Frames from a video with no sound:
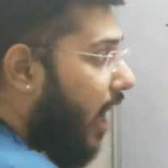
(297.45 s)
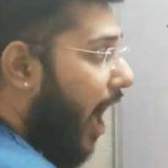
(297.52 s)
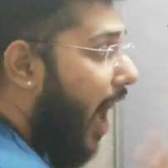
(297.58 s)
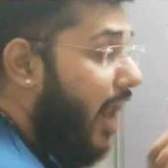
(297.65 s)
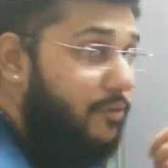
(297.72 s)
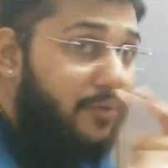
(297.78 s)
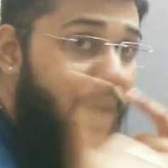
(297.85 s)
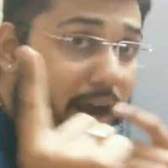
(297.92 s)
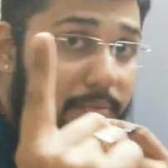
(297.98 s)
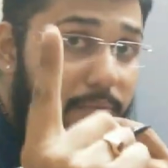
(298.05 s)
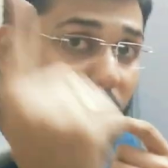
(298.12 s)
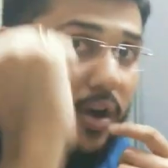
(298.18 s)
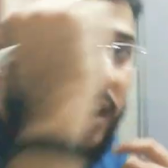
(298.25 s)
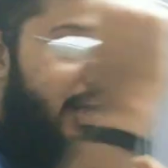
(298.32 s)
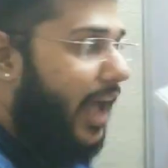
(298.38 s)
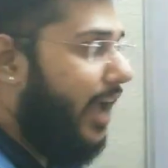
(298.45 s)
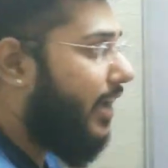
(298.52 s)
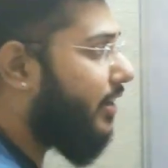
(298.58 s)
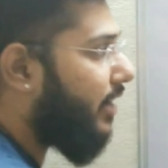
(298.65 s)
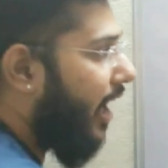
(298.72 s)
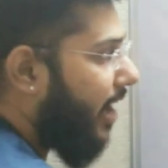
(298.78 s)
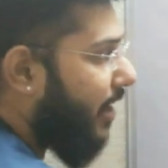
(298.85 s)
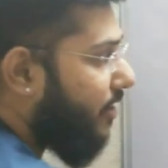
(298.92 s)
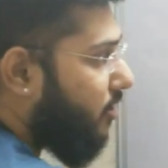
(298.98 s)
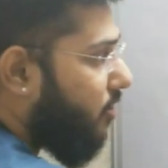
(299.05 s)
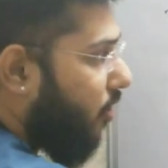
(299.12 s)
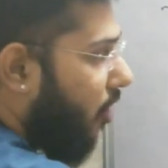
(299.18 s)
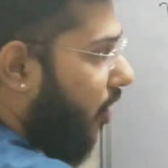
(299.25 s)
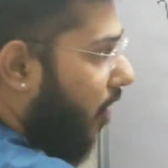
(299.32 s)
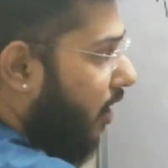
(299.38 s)
And one more line I'll
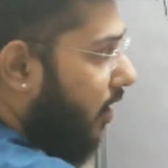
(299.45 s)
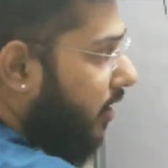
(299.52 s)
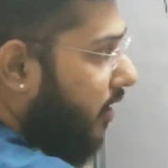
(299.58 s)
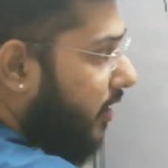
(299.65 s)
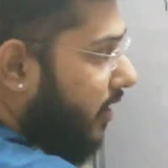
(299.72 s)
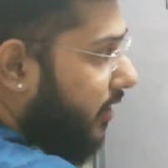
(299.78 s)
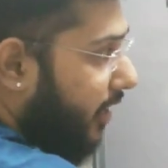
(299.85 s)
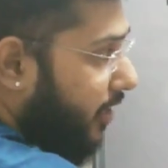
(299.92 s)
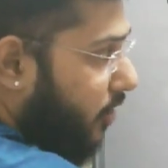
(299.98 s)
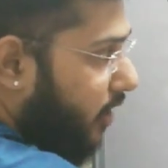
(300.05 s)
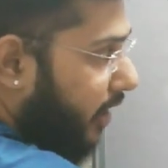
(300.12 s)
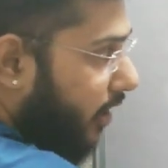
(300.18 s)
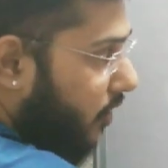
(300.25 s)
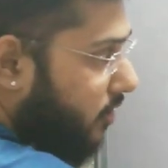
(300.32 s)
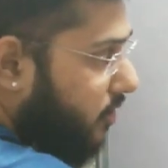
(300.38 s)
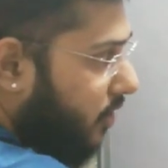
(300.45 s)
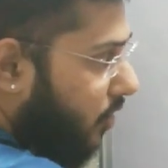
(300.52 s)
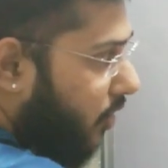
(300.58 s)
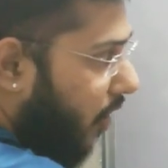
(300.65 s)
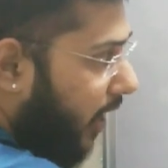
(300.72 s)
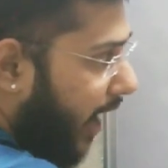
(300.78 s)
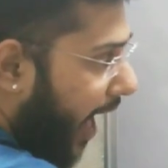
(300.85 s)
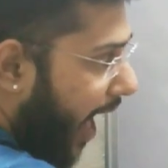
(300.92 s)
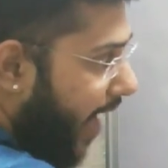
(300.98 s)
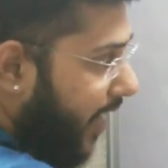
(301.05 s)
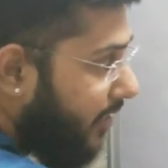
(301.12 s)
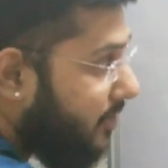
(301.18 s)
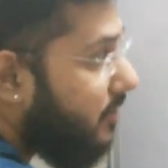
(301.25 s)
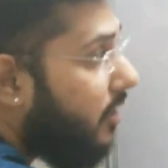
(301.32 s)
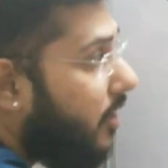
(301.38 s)
draw that you can also call
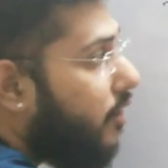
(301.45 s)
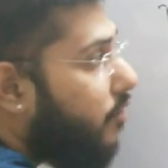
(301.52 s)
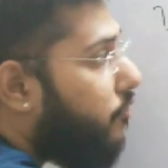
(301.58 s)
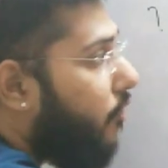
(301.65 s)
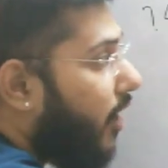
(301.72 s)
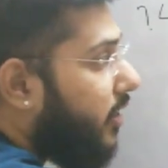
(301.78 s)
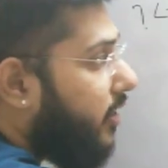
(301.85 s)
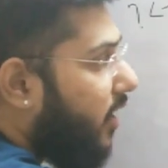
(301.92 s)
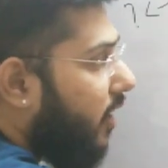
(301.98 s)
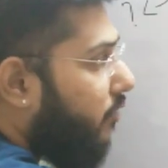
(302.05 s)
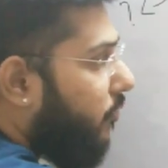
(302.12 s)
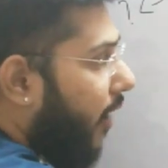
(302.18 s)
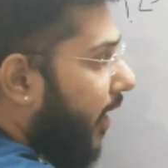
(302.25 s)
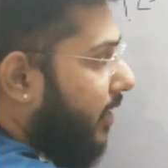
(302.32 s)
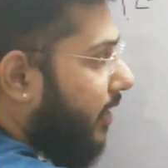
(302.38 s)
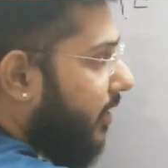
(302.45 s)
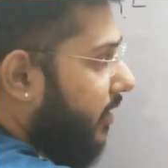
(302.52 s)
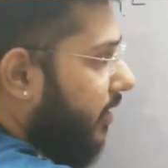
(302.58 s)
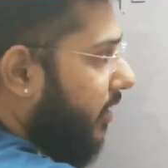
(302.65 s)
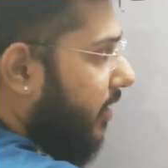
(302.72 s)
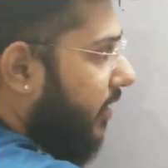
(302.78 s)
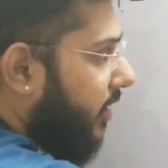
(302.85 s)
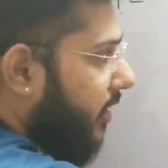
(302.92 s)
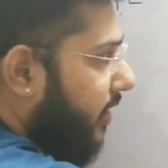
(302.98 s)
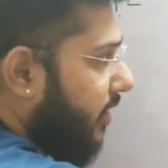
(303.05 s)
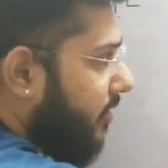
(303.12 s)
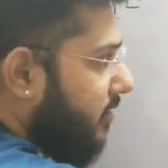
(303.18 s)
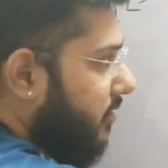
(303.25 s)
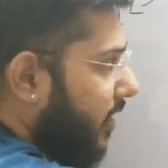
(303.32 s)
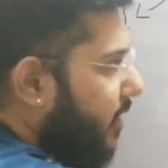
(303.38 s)
as 45
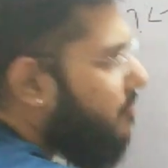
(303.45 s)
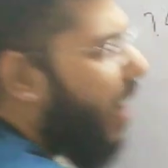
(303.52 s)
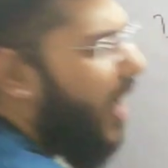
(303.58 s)
degrees in